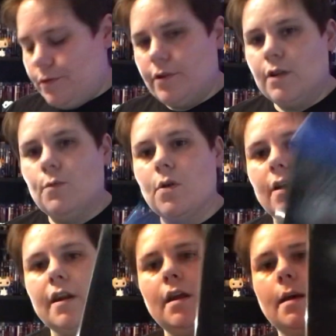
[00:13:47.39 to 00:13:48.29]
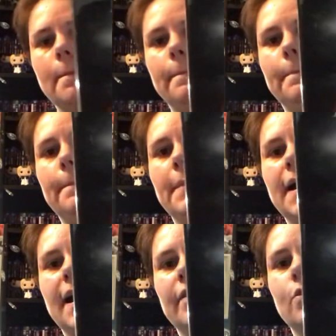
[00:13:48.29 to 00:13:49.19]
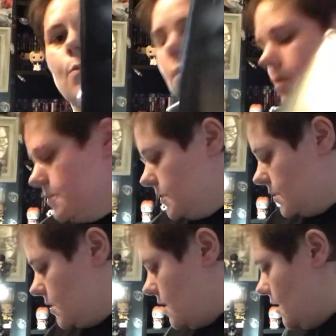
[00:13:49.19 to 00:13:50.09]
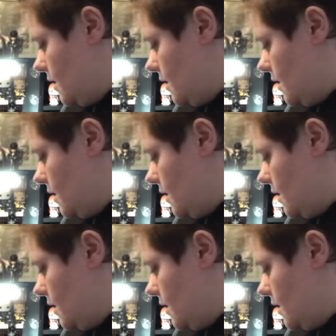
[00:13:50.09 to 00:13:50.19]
31, Behind the Walls.